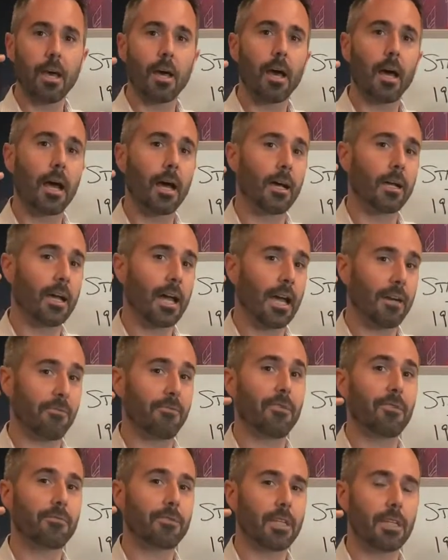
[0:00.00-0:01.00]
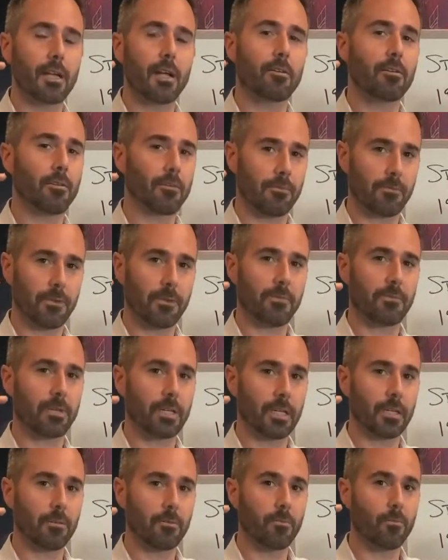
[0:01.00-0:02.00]
at
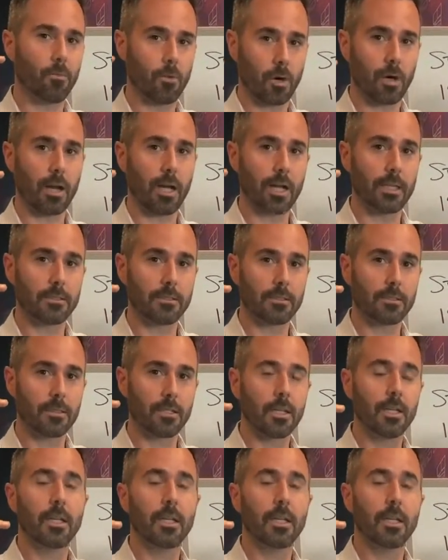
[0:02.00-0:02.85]
1,550 warheads.